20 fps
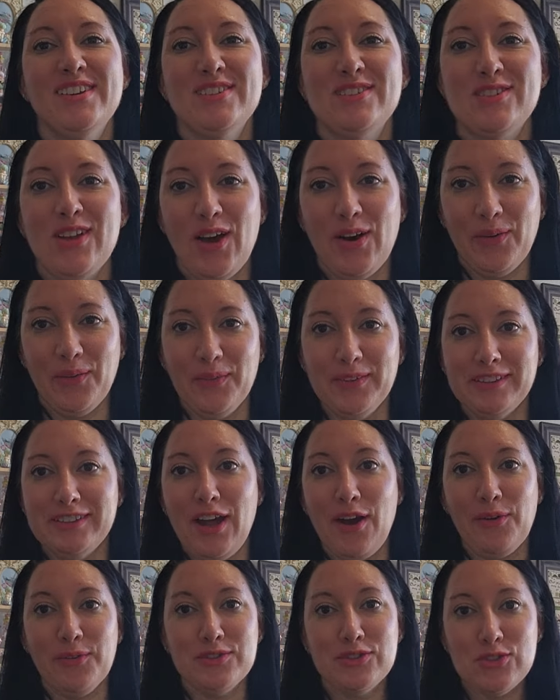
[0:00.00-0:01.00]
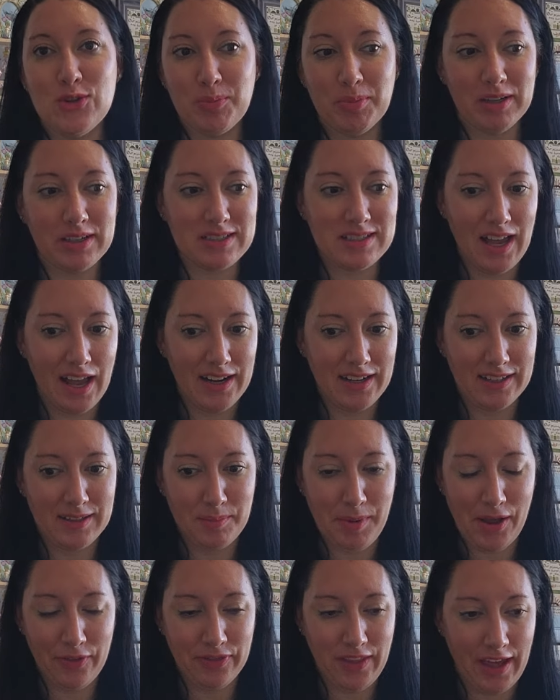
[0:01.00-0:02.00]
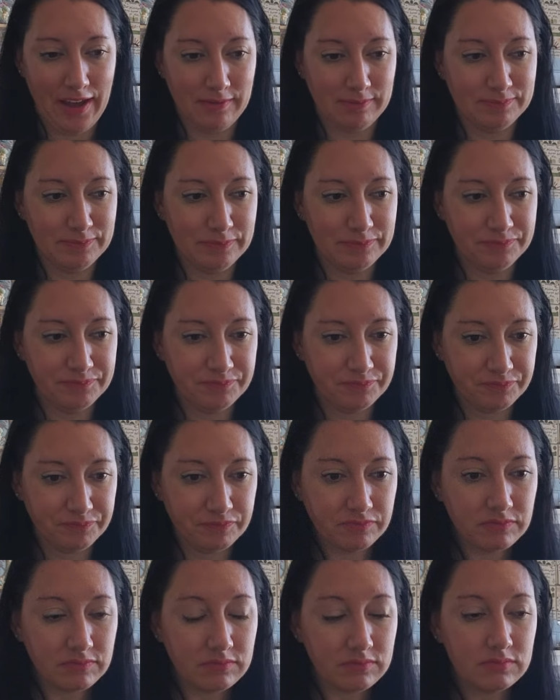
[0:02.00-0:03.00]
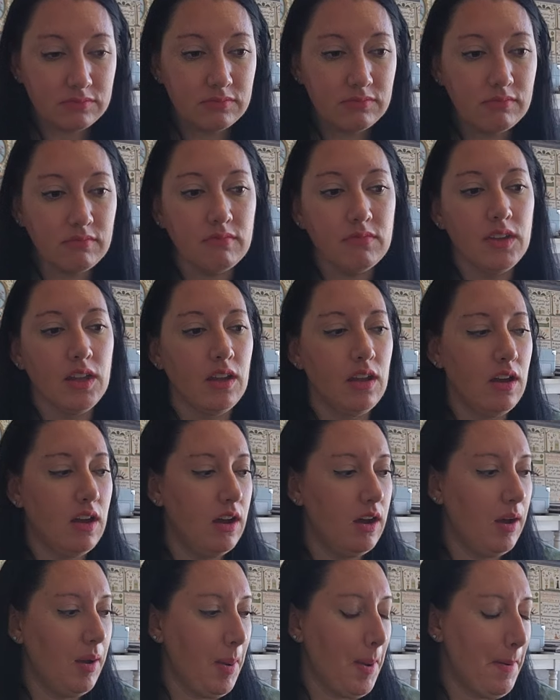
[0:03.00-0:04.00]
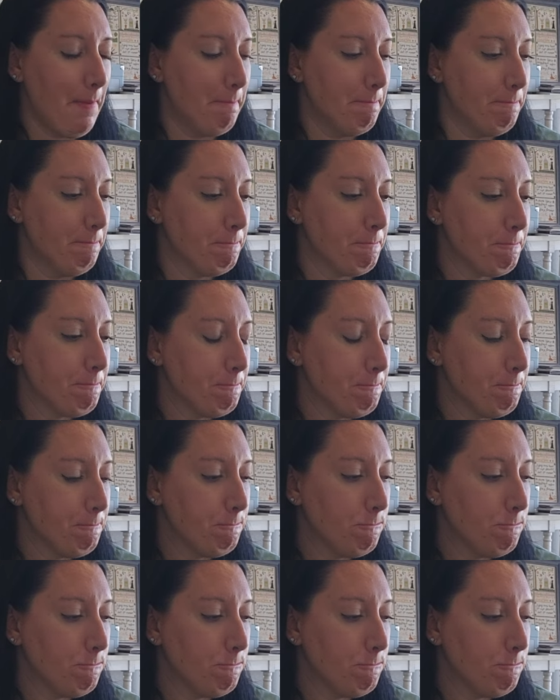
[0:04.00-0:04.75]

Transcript: so no, super excited about that. Um,